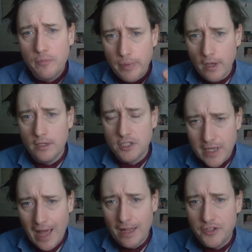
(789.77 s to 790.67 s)

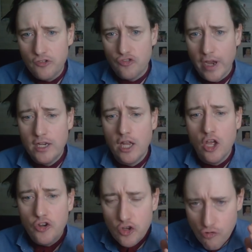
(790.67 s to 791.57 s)
personality trait
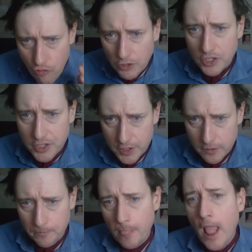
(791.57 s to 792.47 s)
neuroticism.